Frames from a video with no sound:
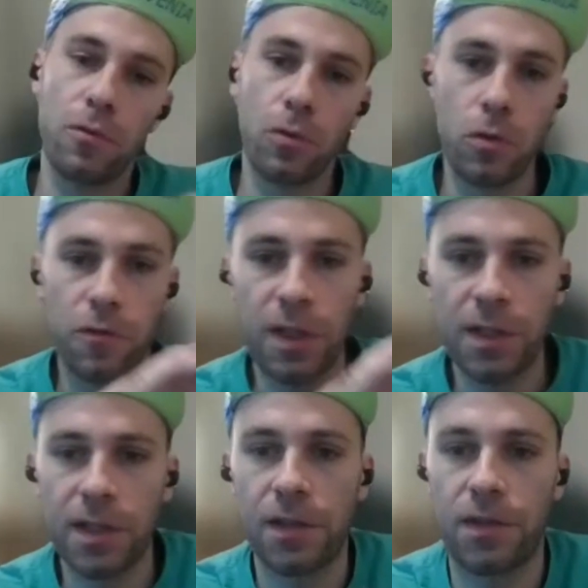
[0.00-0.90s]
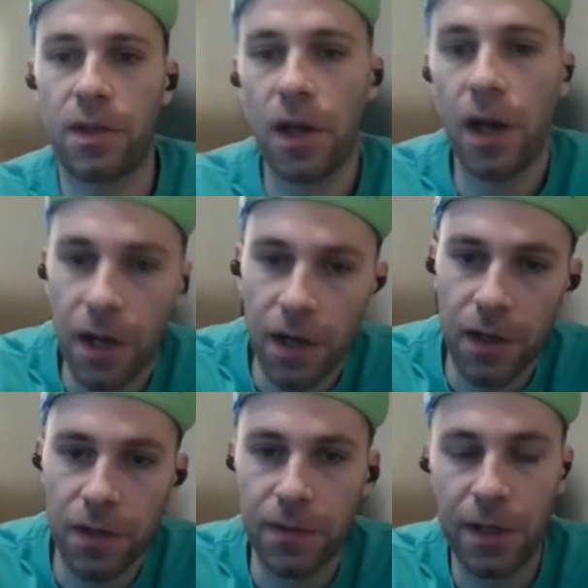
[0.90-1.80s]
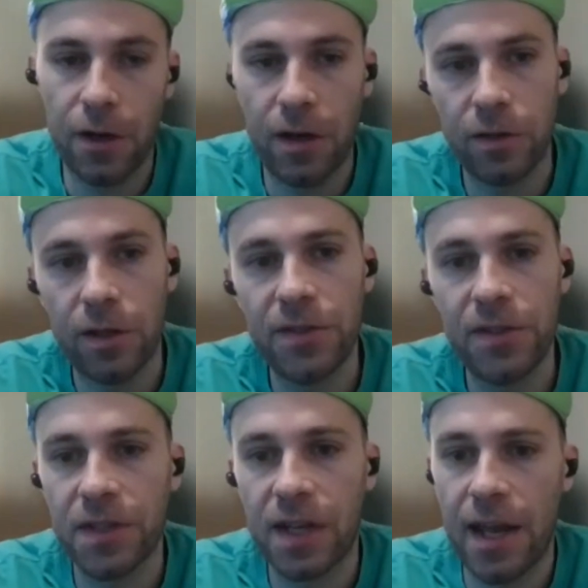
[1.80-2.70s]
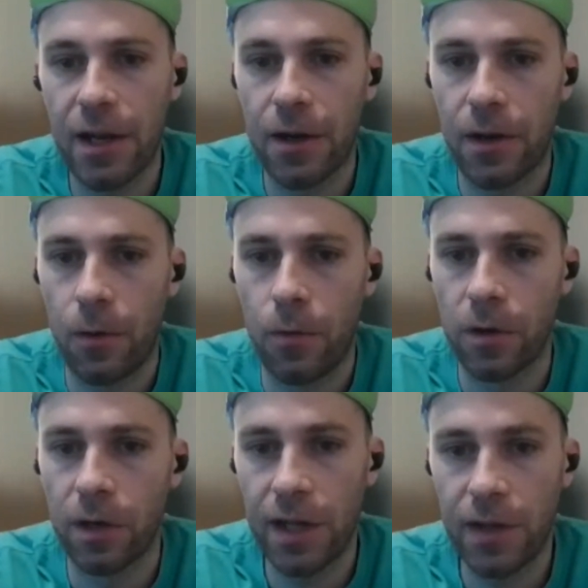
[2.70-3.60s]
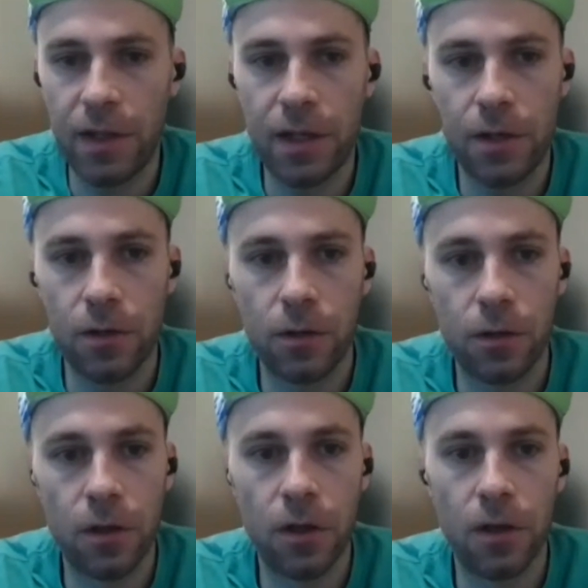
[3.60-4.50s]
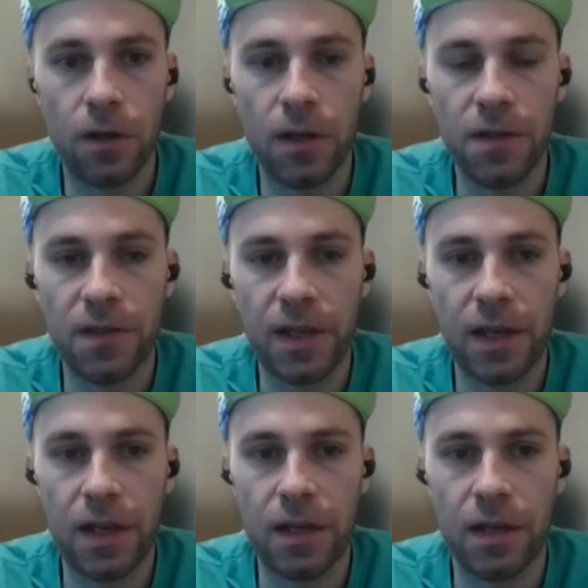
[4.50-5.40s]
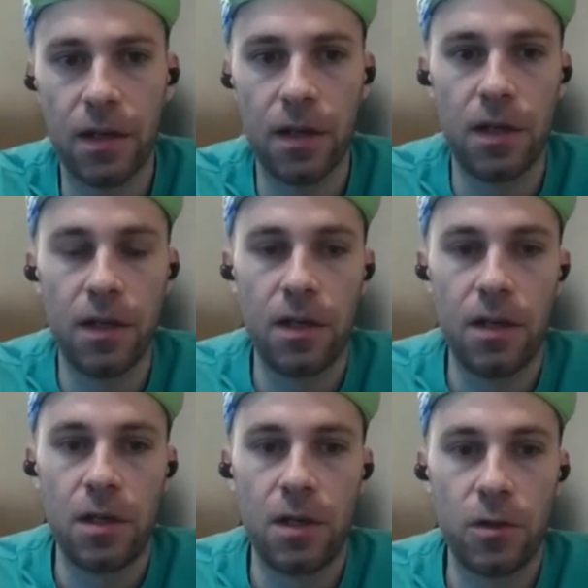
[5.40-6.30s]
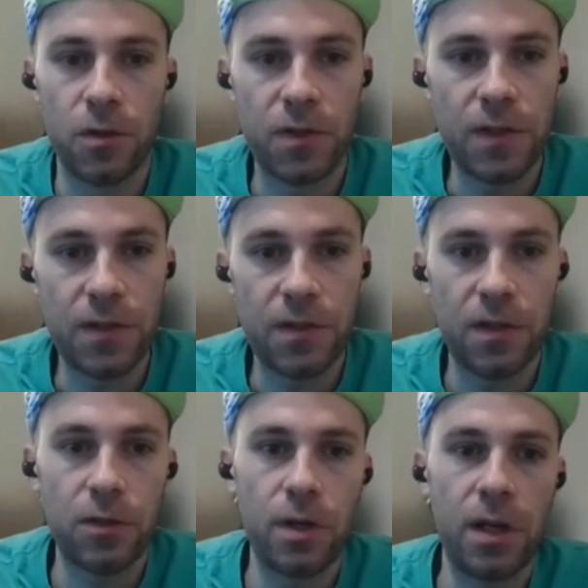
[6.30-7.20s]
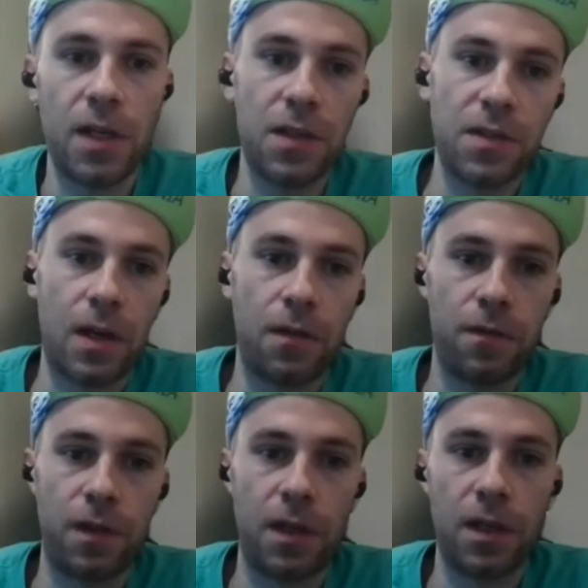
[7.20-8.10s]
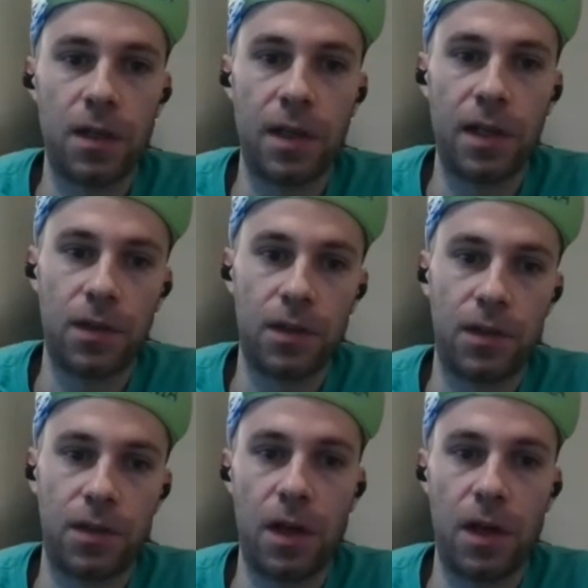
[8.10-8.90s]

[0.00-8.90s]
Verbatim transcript: do you, do you think that uh, the characteristics like work ethic or let's say consistency in training is something that